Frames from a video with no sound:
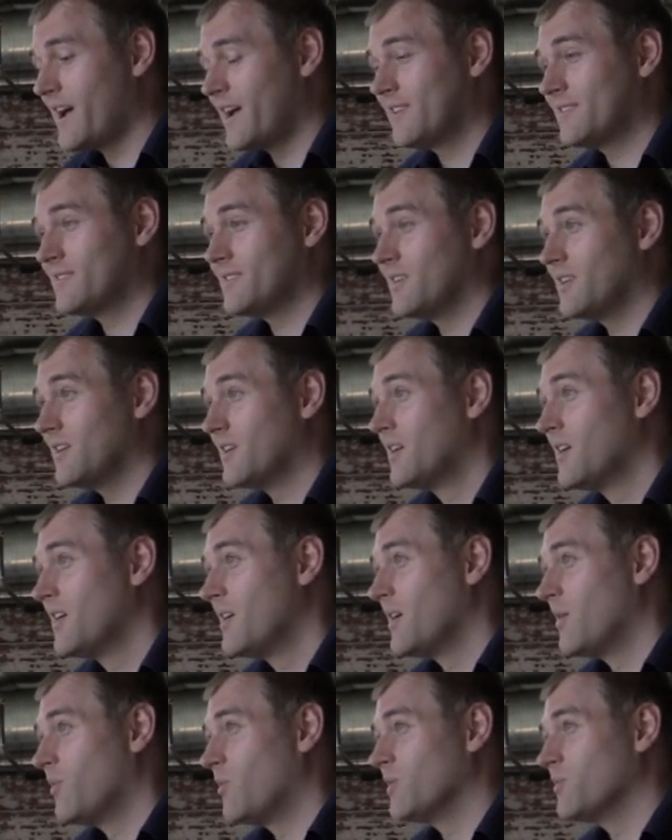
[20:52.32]
had the
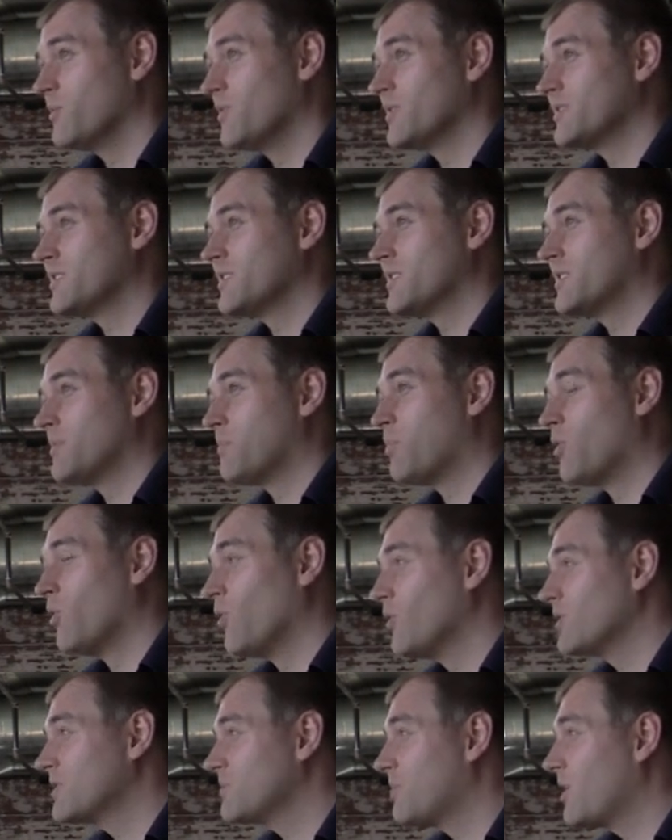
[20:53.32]
what was it? The
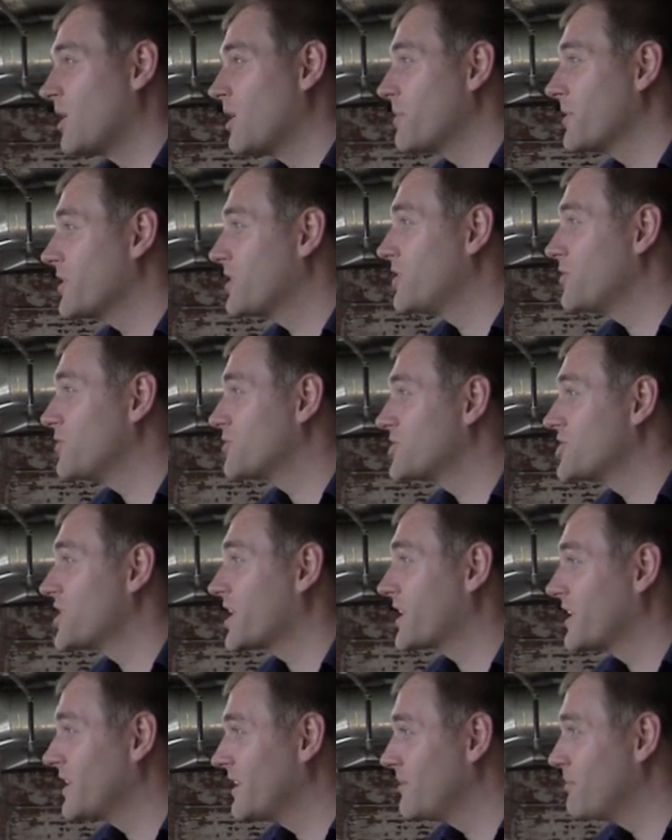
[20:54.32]
pulled barbecue
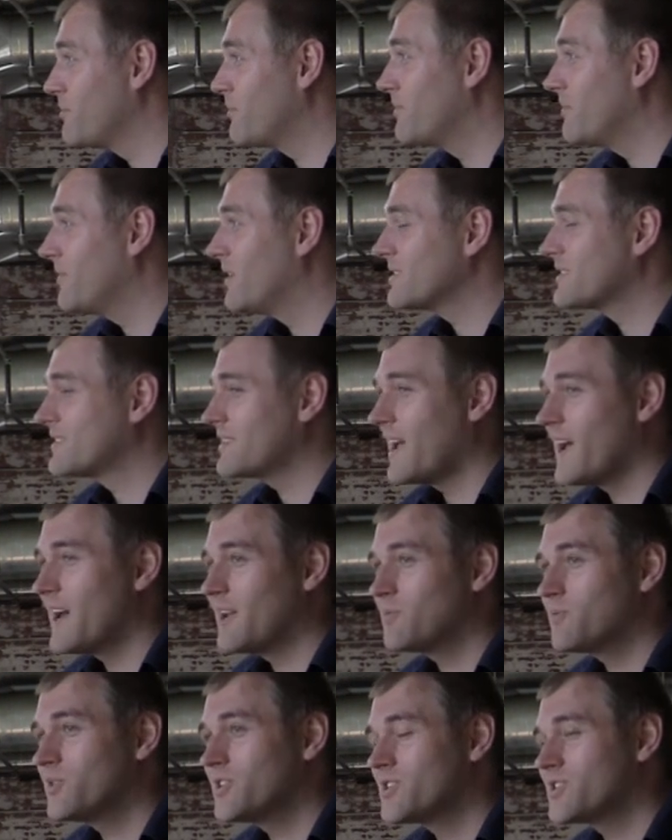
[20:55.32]
chicken yeah.
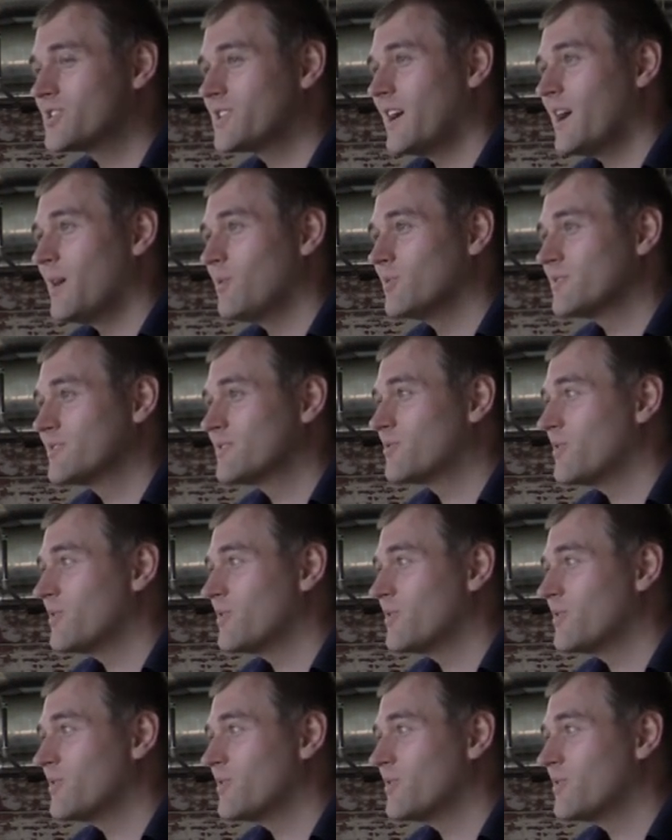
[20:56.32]
sandwich that was